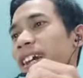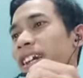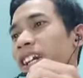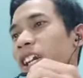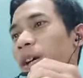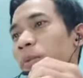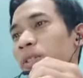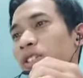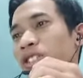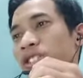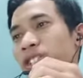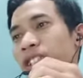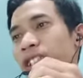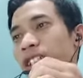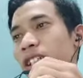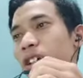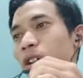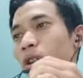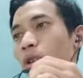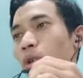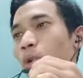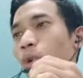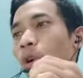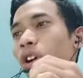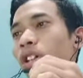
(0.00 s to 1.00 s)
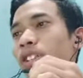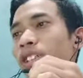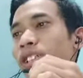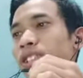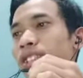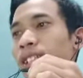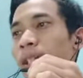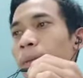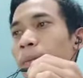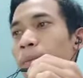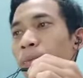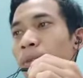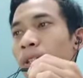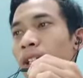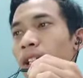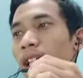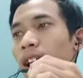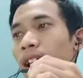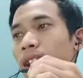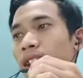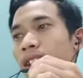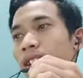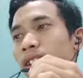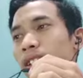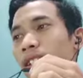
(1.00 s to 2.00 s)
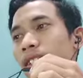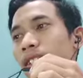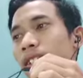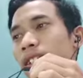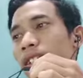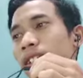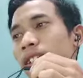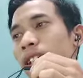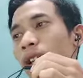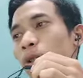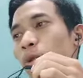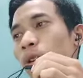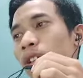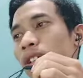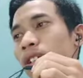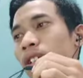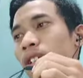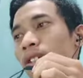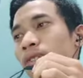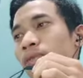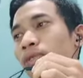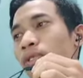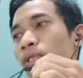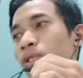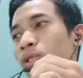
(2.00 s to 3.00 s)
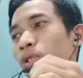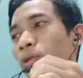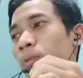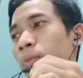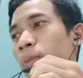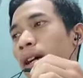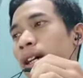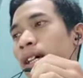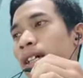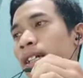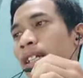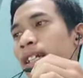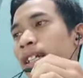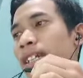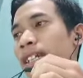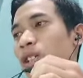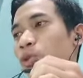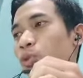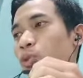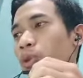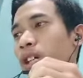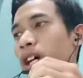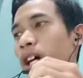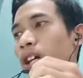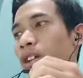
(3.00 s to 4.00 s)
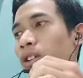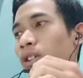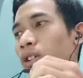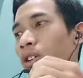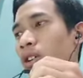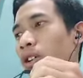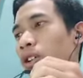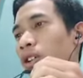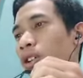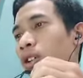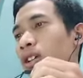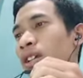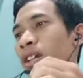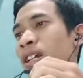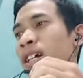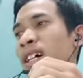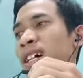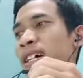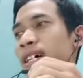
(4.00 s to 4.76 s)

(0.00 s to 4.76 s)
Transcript: Number 6. Wash the sample under running tap water followed by cleaning with alcohol.